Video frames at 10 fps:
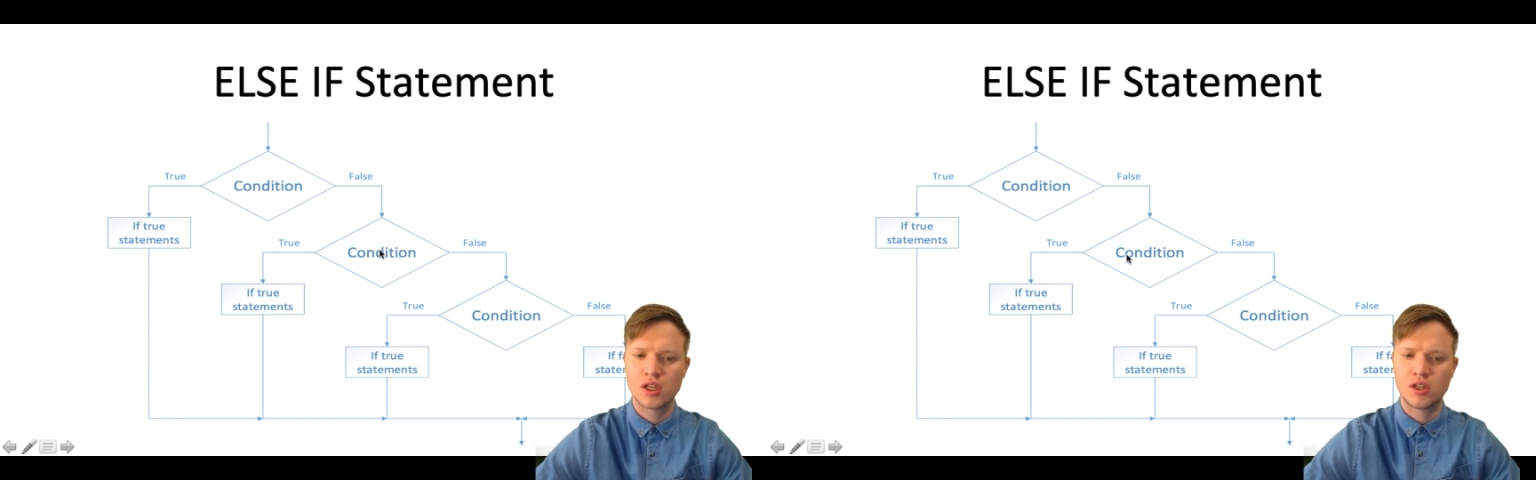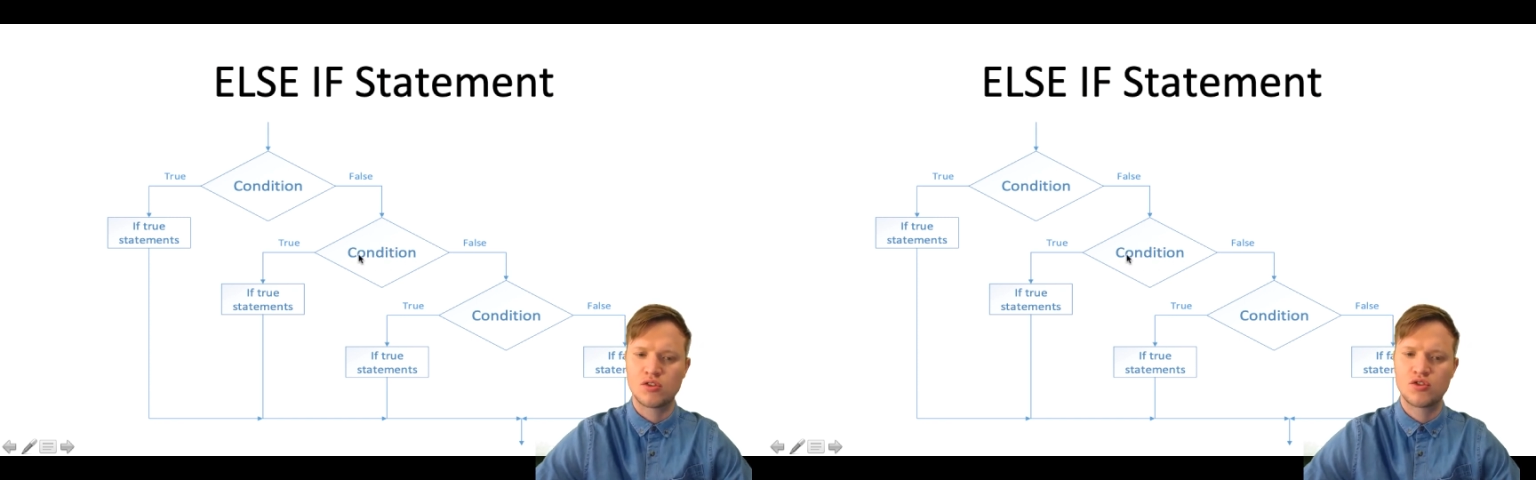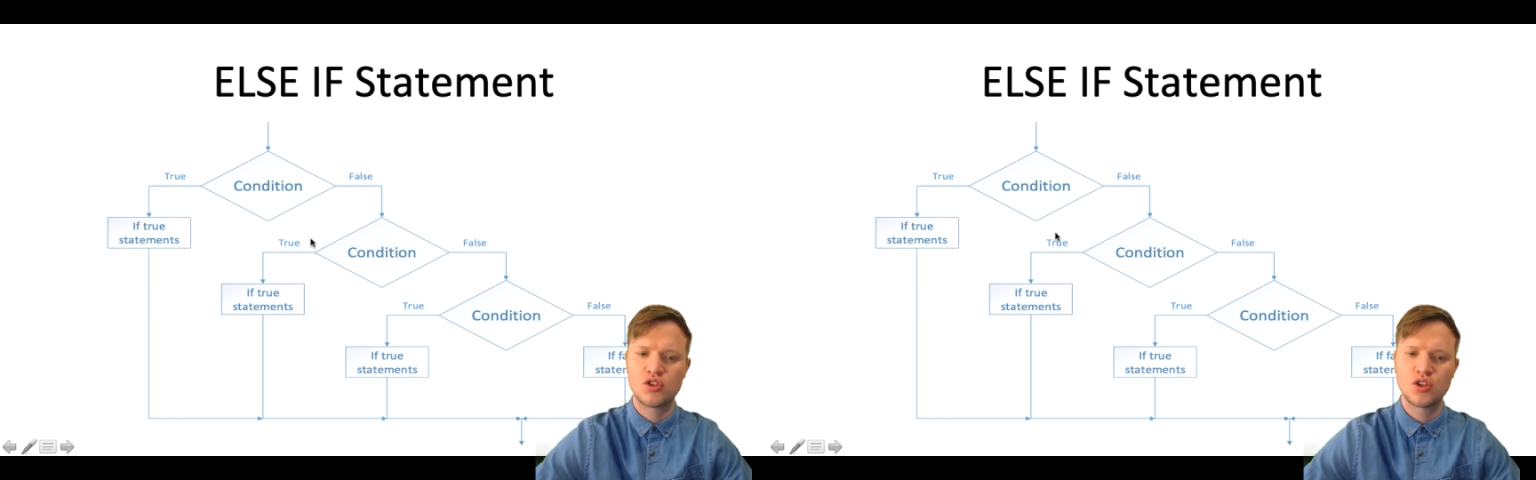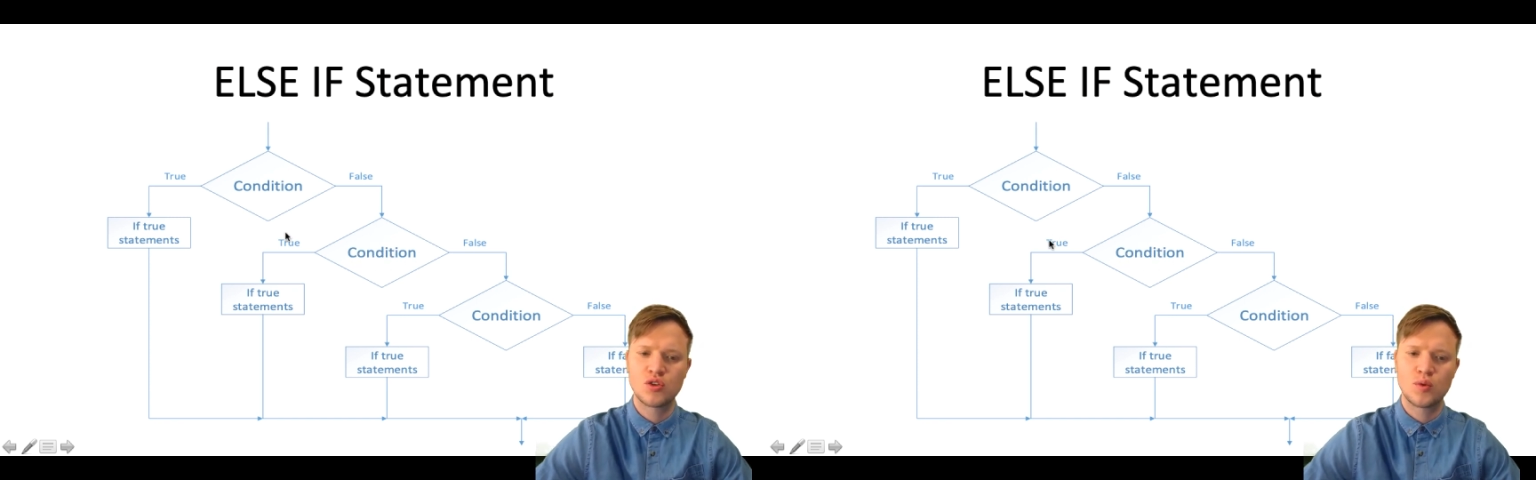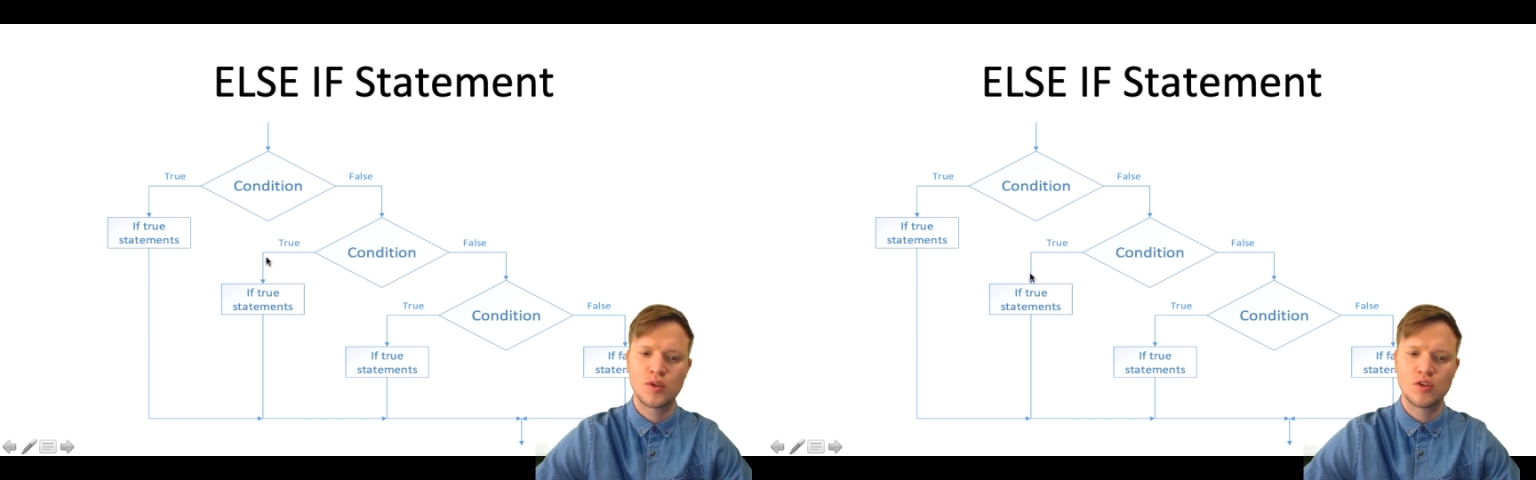is
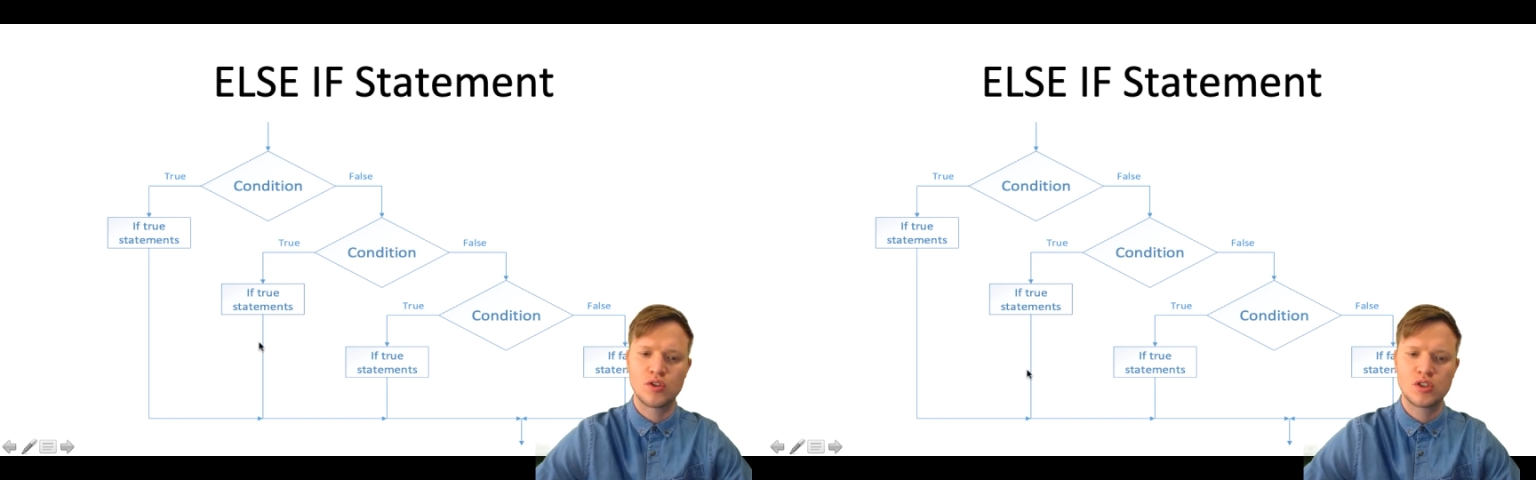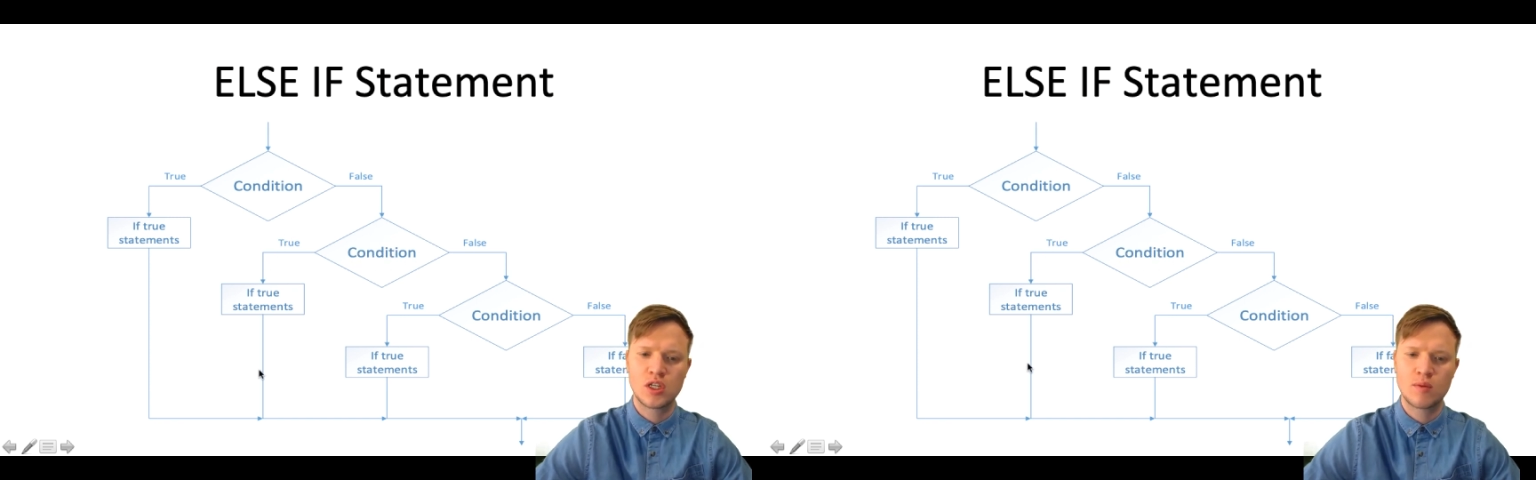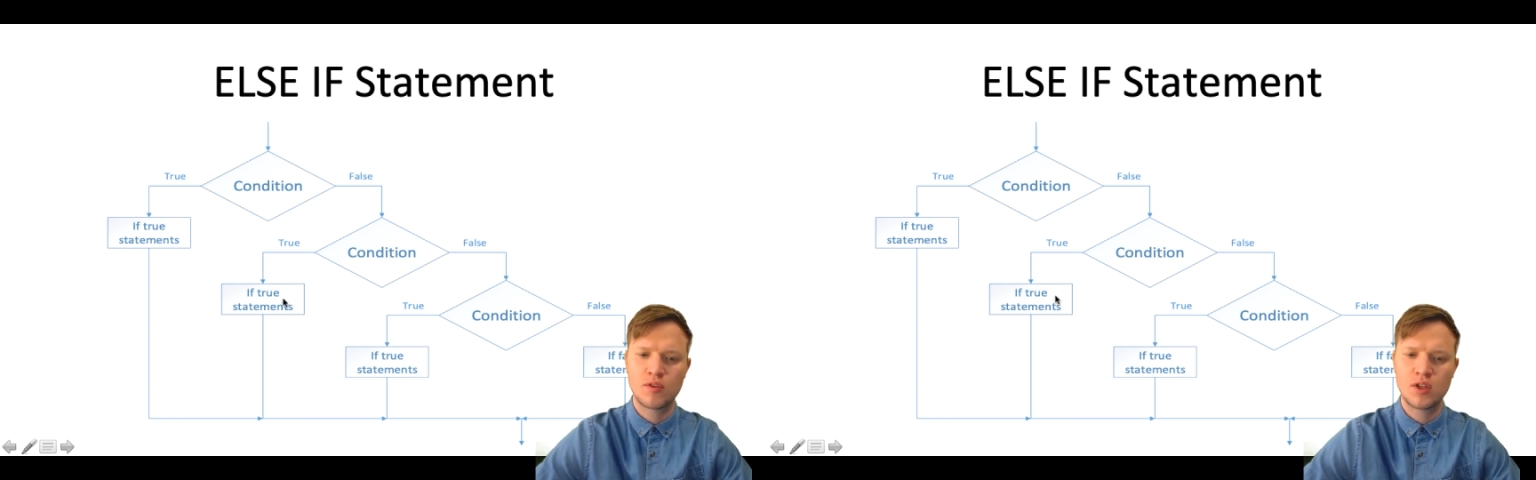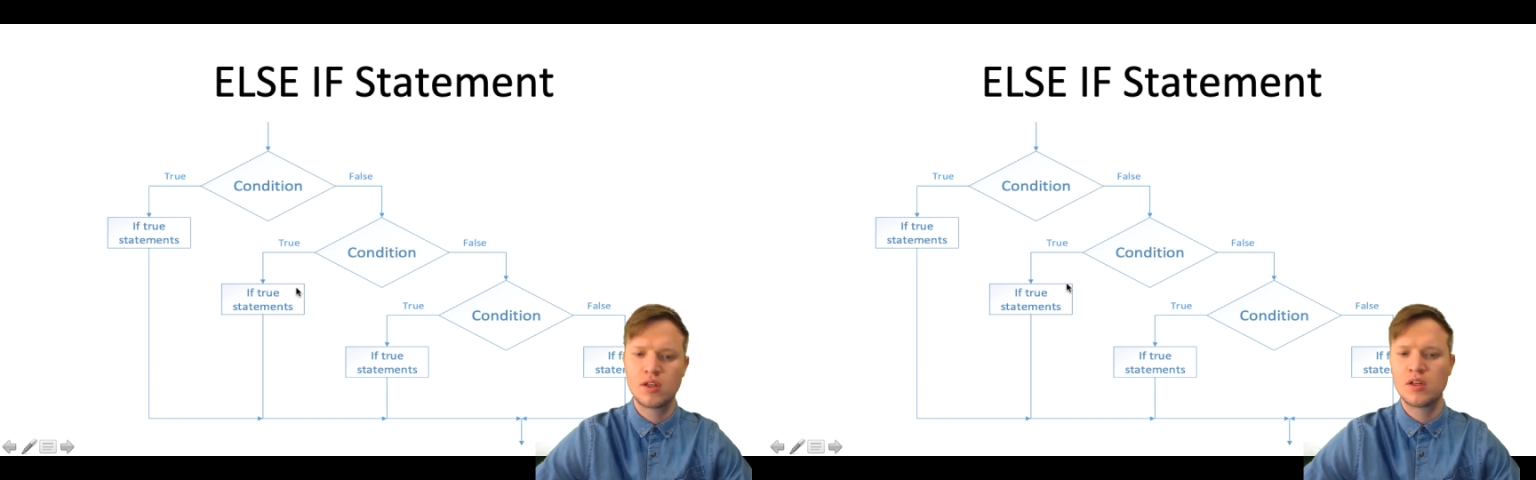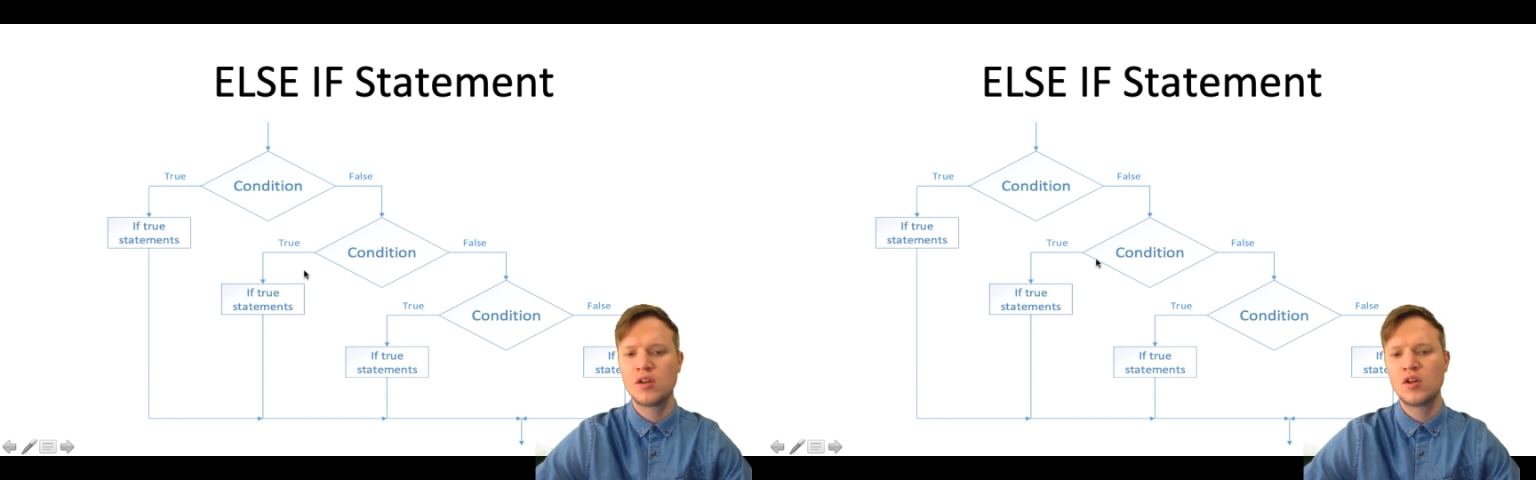true, we do something.